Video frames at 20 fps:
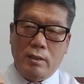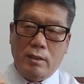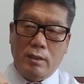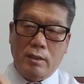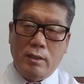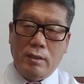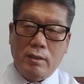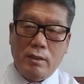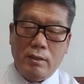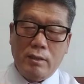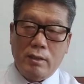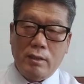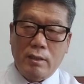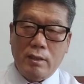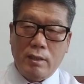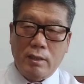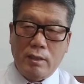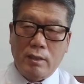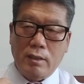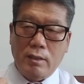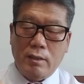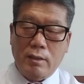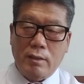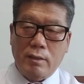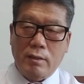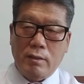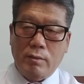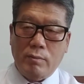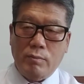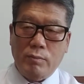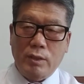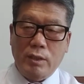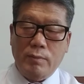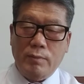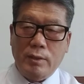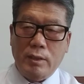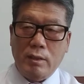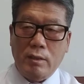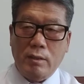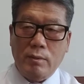this is the
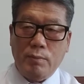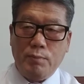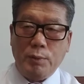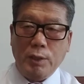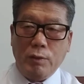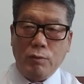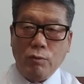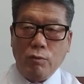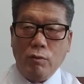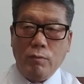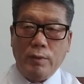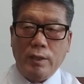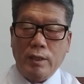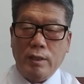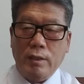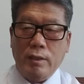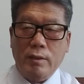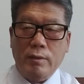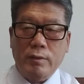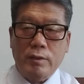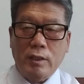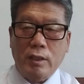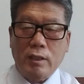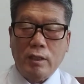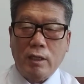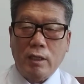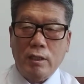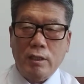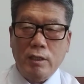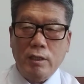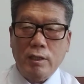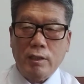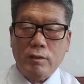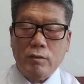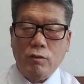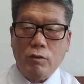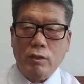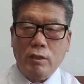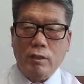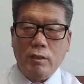maybe a big group, General
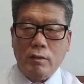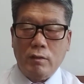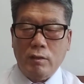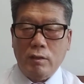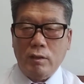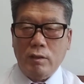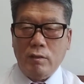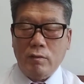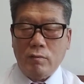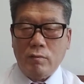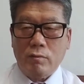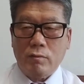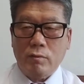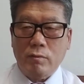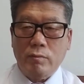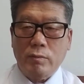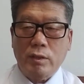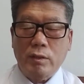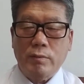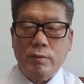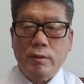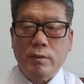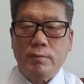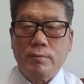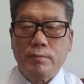Electric, and also maybe